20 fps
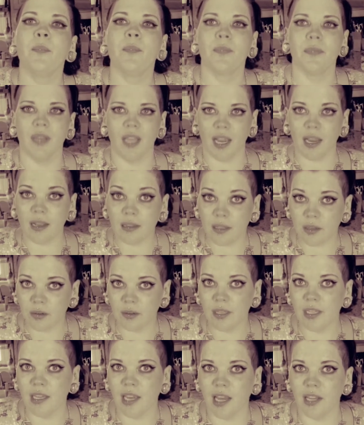I
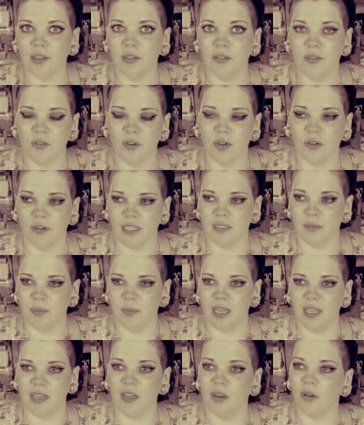literally got those for a
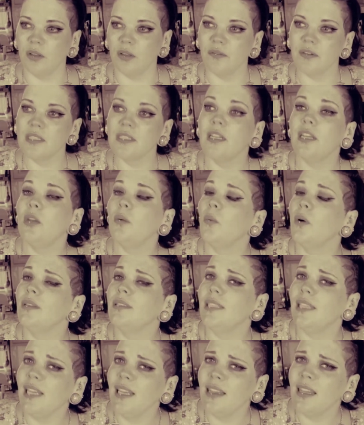recipe. The only reason that you want to
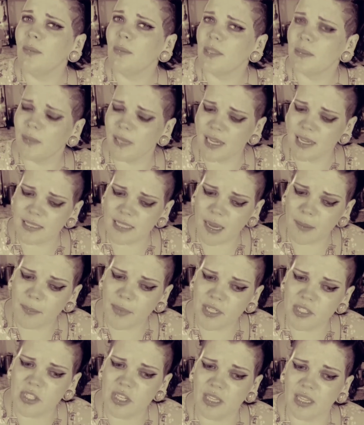eat them is because I
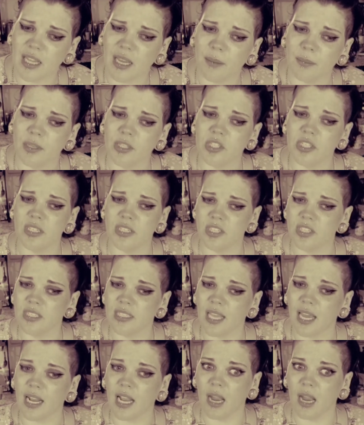mentioned them, and she's just like,